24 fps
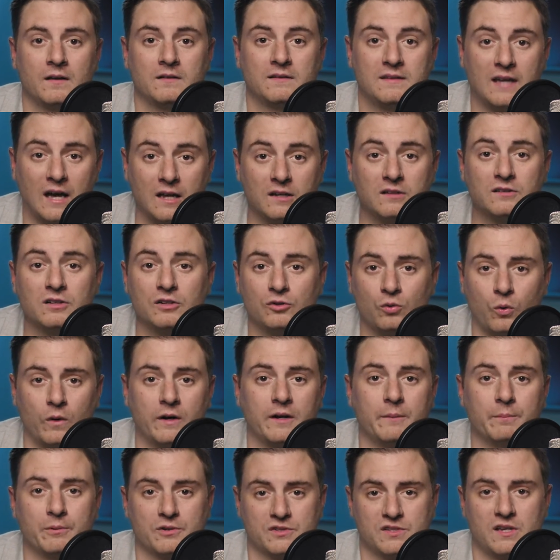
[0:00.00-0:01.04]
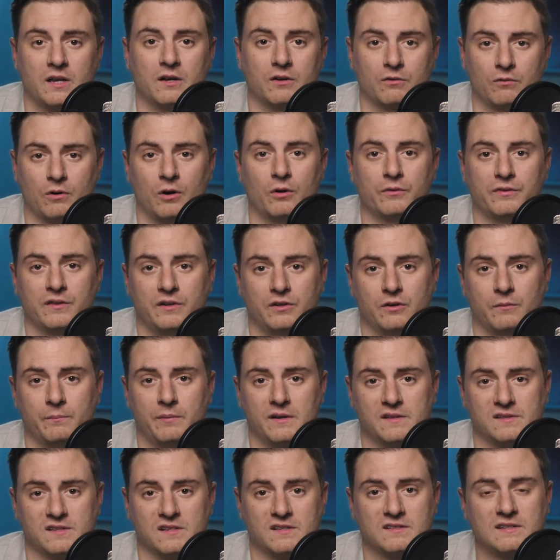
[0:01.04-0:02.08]
10 to 20% growth in your
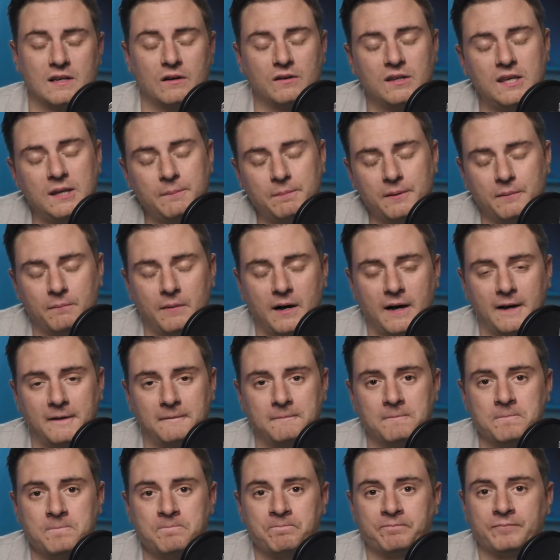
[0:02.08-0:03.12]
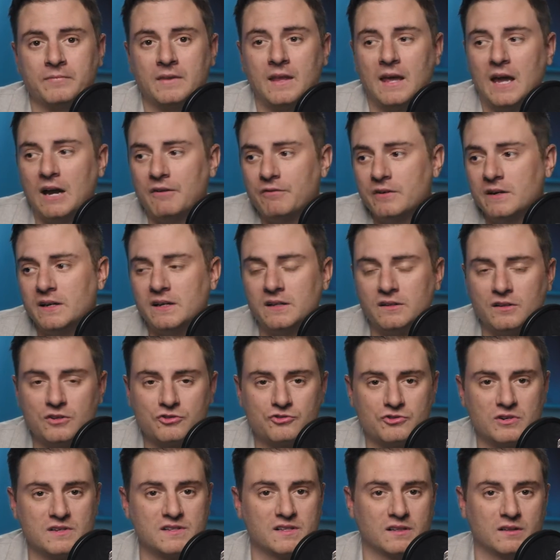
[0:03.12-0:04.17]
business. Now, keep in mind, every
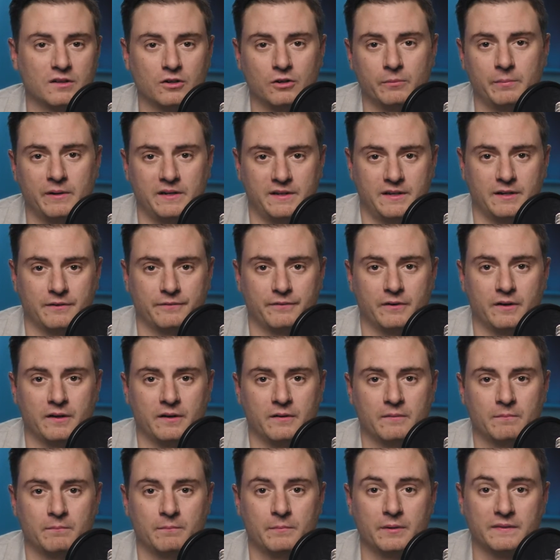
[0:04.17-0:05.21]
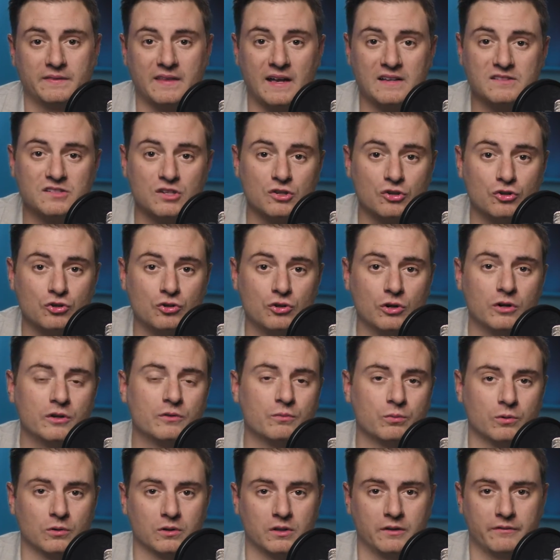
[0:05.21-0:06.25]
industry is a little bit different, but that's a good
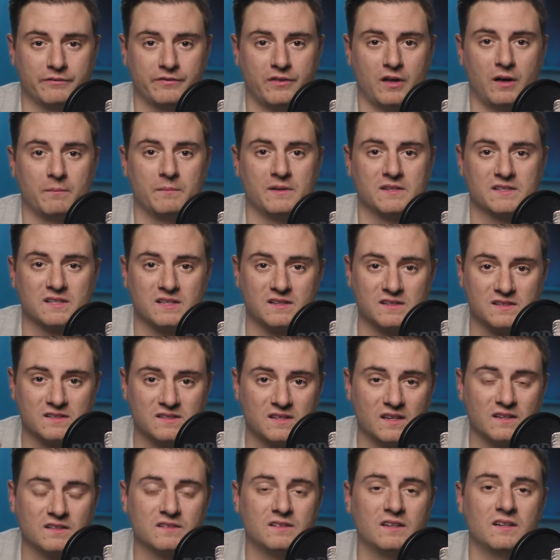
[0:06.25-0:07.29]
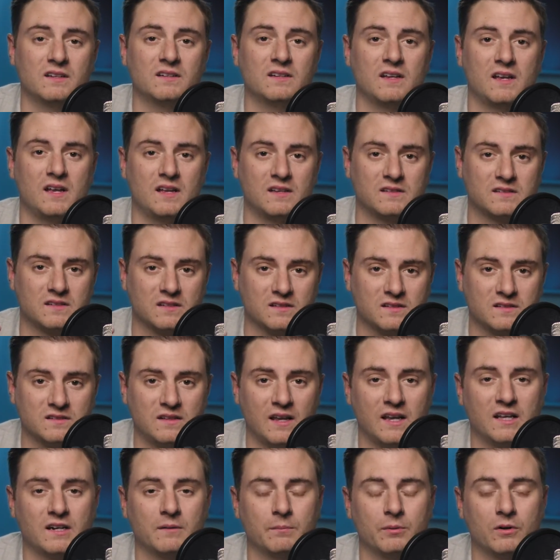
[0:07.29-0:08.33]
rule of thumb. It's consistent, it's
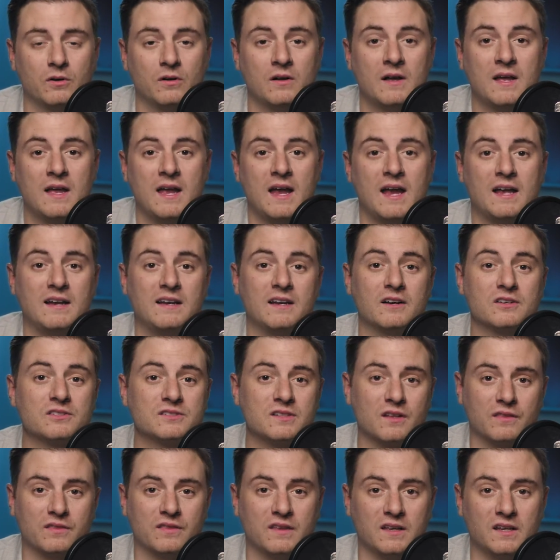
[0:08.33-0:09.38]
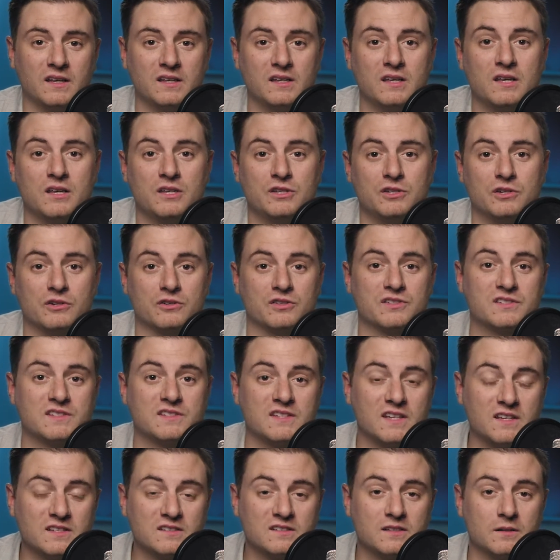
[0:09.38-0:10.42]
sustainable, and here's the thing, your
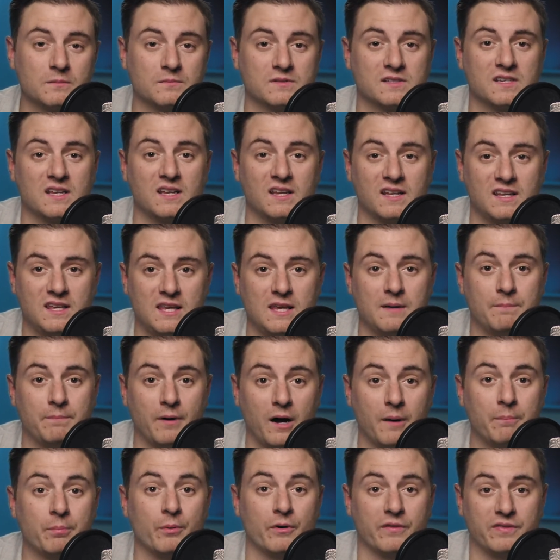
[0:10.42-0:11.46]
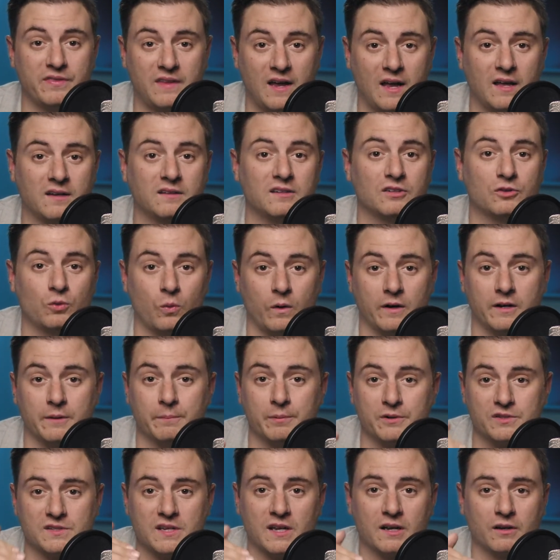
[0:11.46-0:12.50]
systems can keep up with 10 to
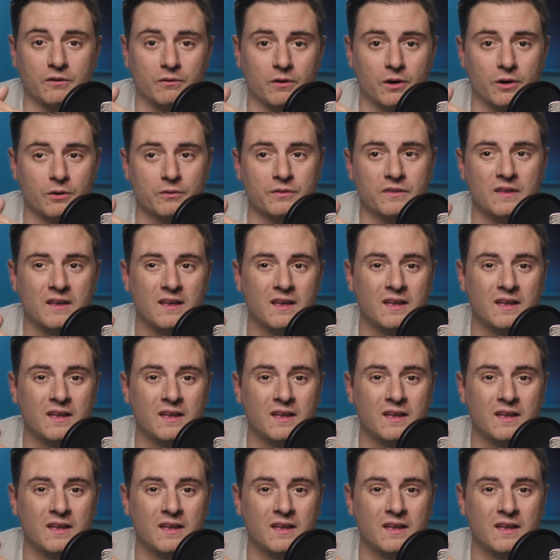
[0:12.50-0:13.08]
20% growth.